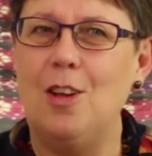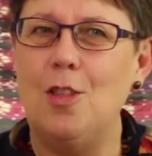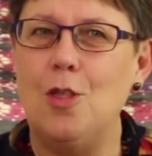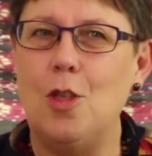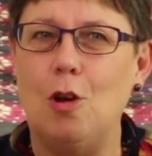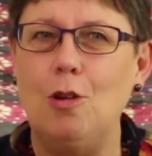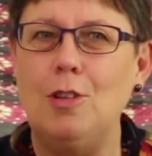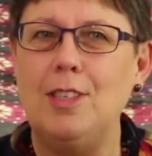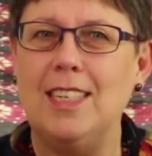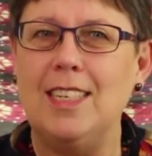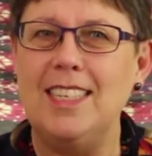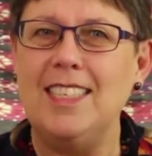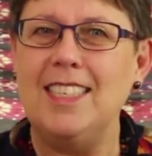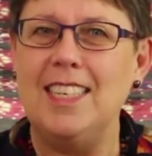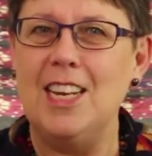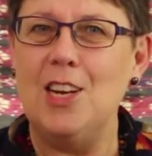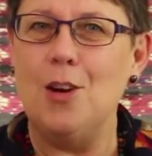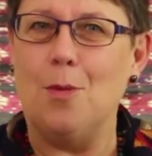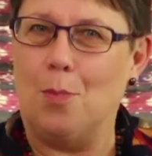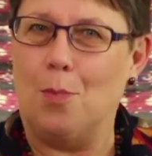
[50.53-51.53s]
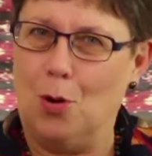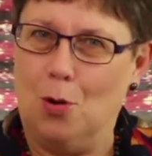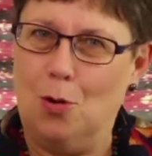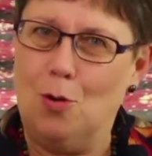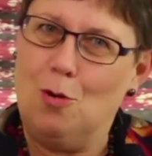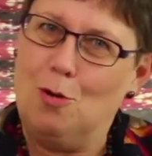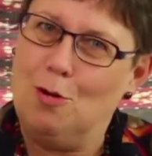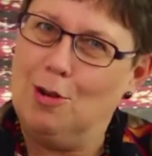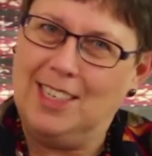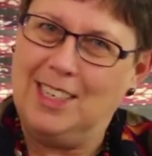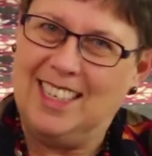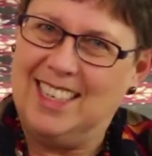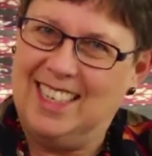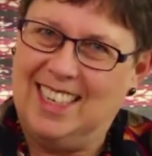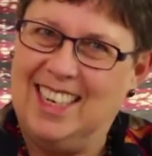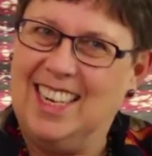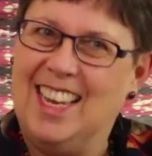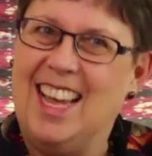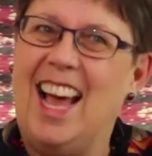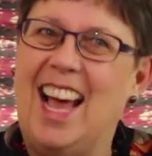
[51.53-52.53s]
Those listening applaud
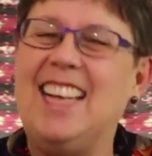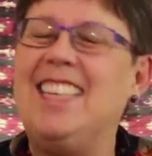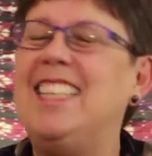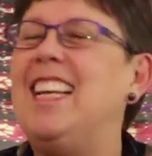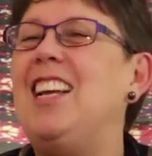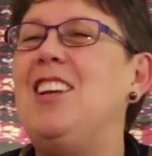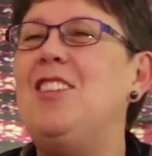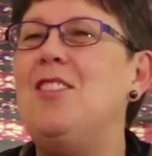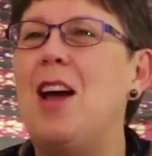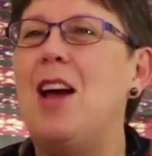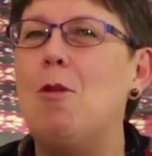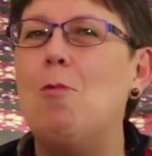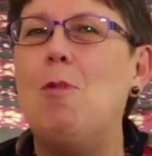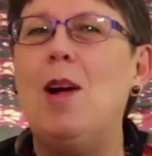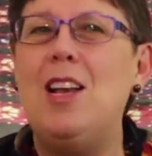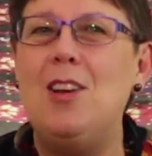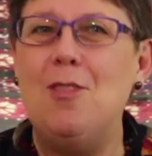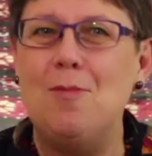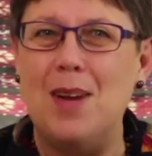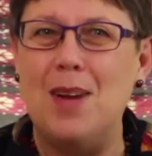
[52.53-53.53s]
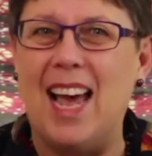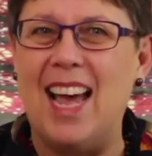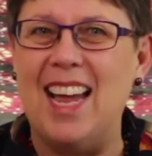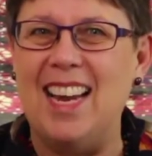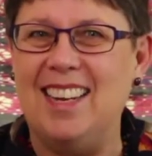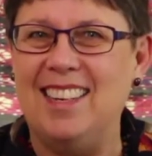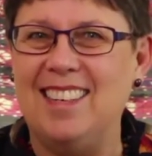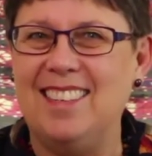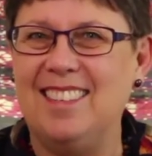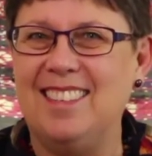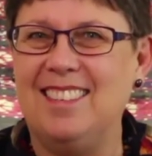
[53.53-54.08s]
and tell you how well you play.